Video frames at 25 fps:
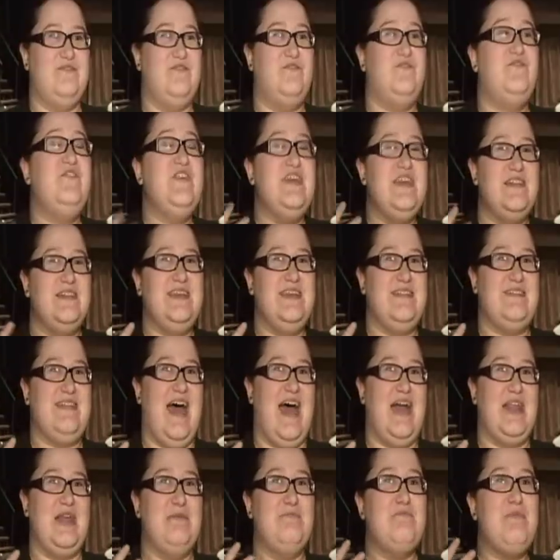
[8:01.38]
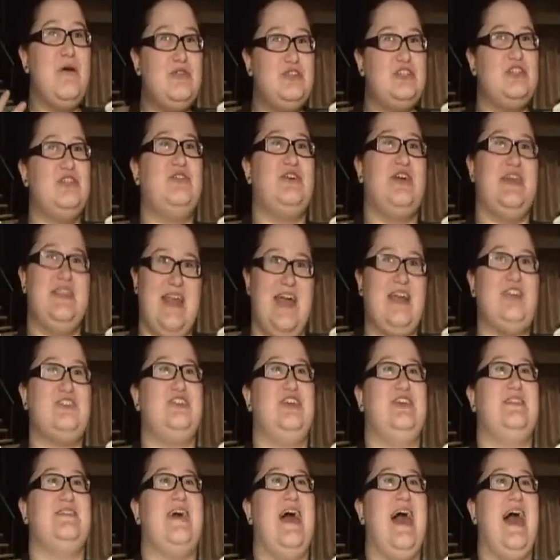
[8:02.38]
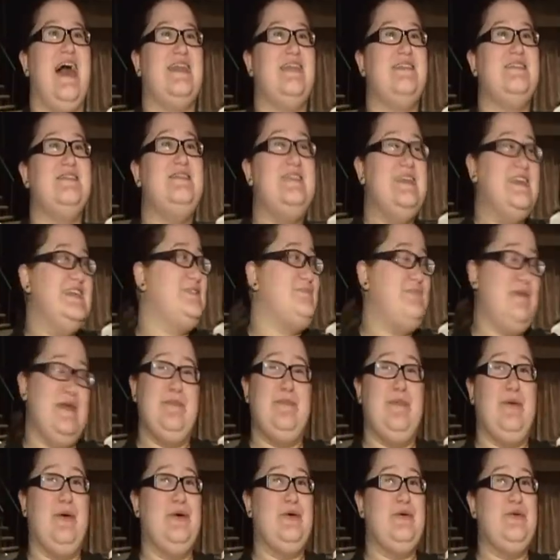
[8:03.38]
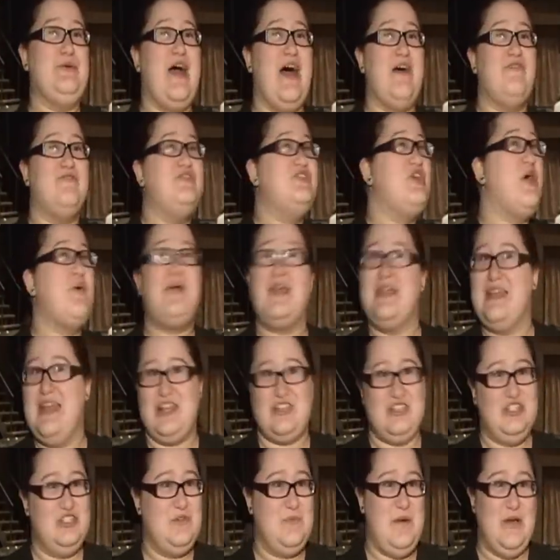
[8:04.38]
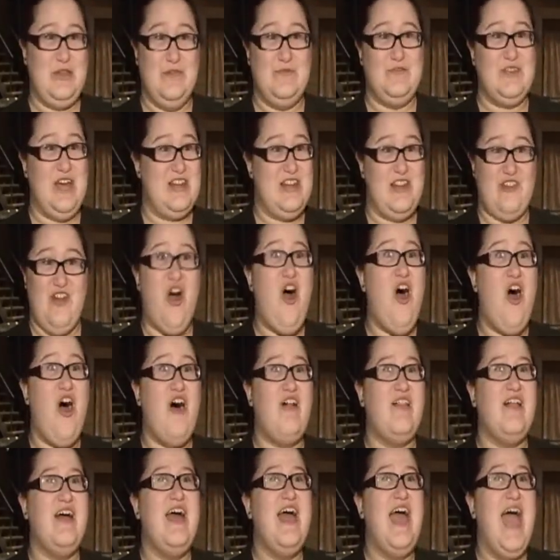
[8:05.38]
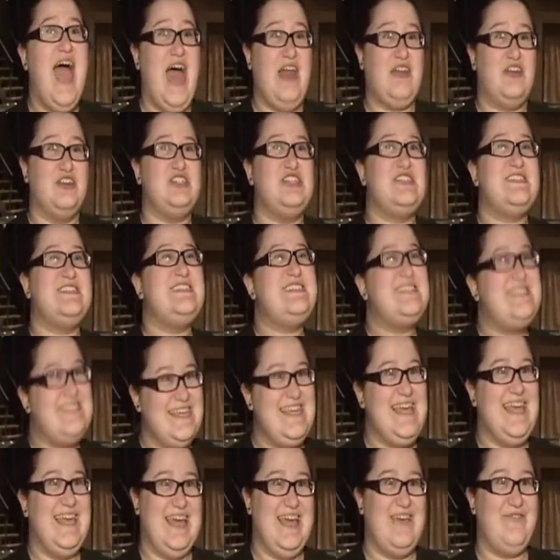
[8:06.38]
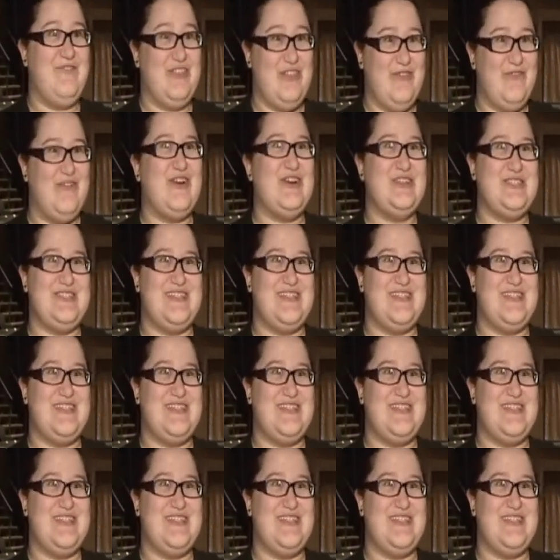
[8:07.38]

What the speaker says: feeling that emotional connection that these people who have no connection to what you've done at all and are just seeing it for the first